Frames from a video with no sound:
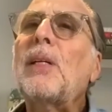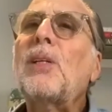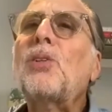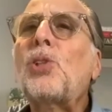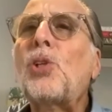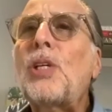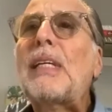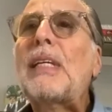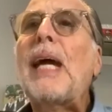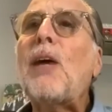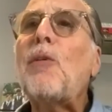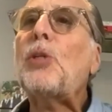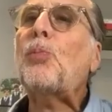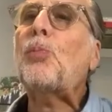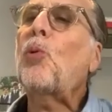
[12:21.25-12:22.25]
So to
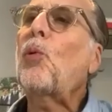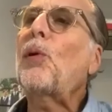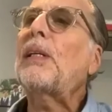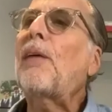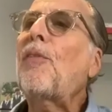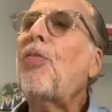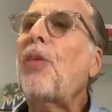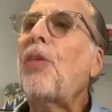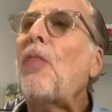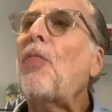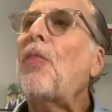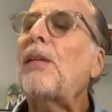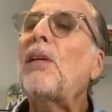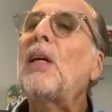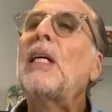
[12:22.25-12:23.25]
Gary's point, I think
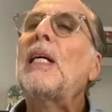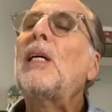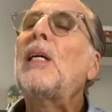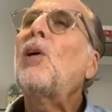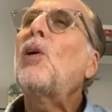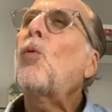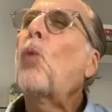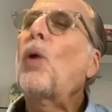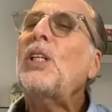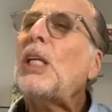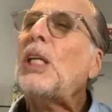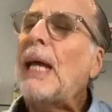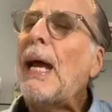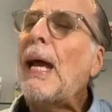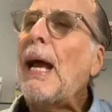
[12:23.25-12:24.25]
that what's
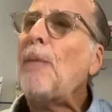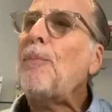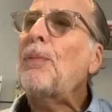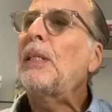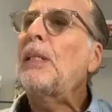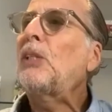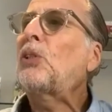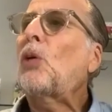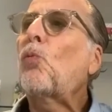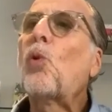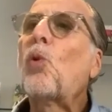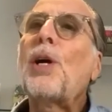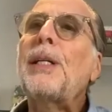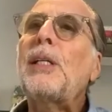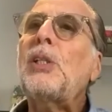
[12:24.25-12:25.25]
going to happen is that
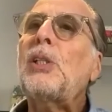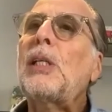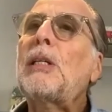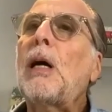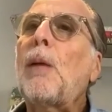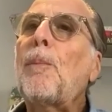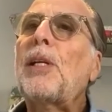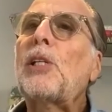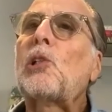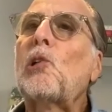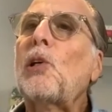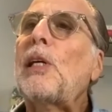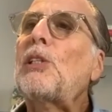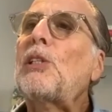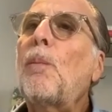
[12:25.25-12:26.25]
we're going to see companies
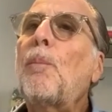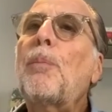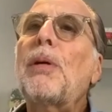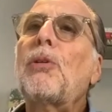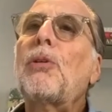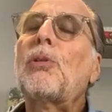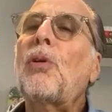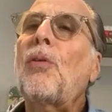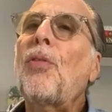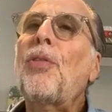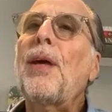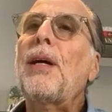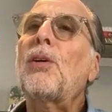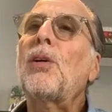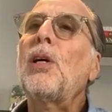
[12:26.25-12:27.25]
looking to build
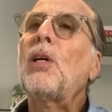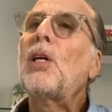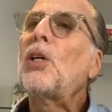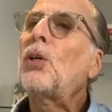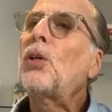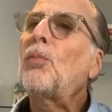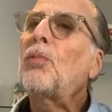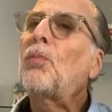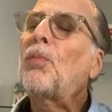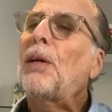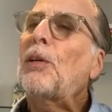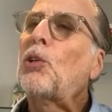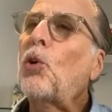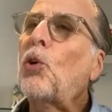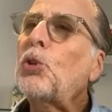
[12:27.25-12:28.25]
their
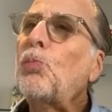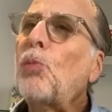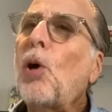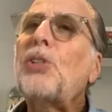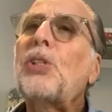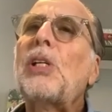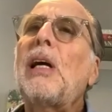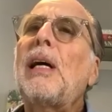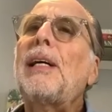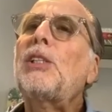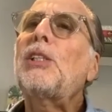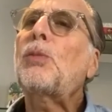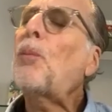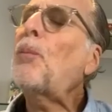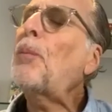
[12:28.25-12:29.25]
gross margin
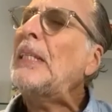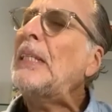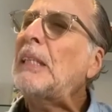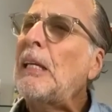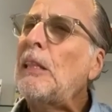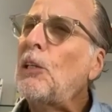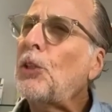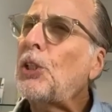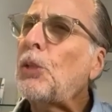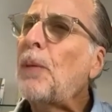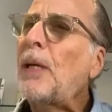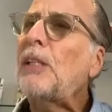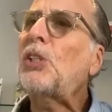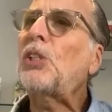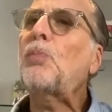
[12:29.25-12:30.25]
lines, maintain their
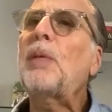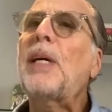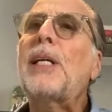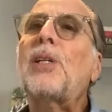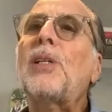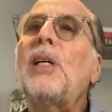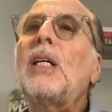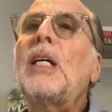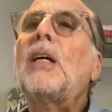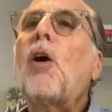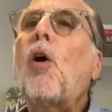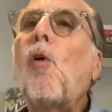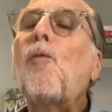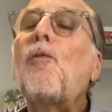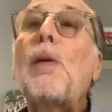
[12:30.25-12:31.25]
expenses better,
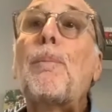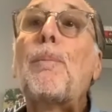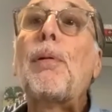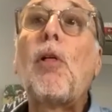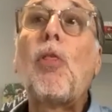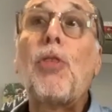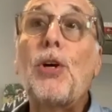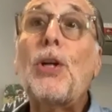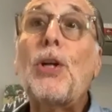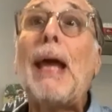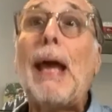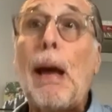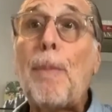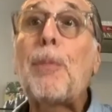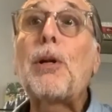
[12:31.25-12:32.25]
hopefully build their
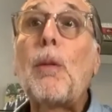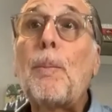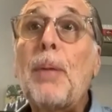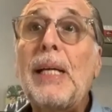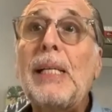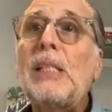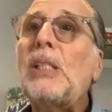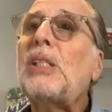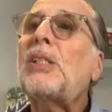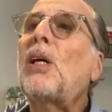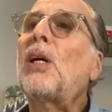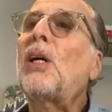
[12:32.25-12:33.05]
capital base